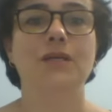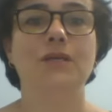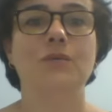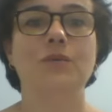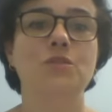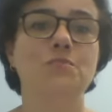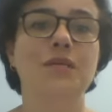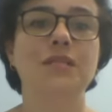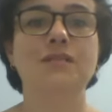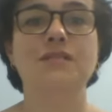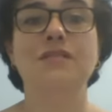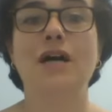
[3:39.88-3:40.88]
which
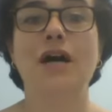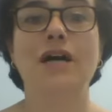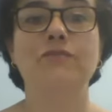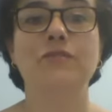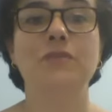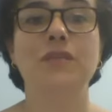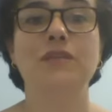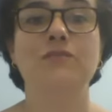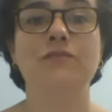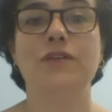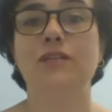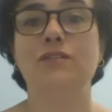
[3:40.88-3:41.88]
means die from the
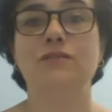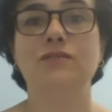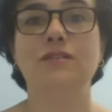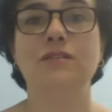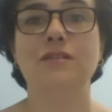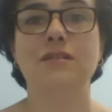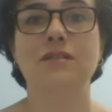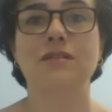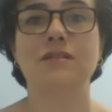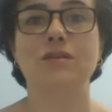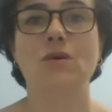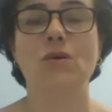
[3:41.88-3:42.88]
effect of a
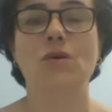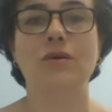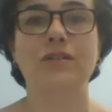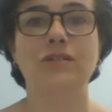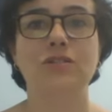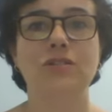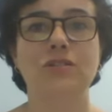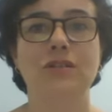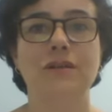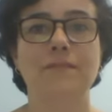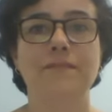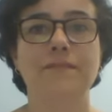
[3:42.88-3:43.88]
disease or
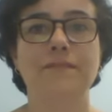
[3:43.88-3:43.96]
injury.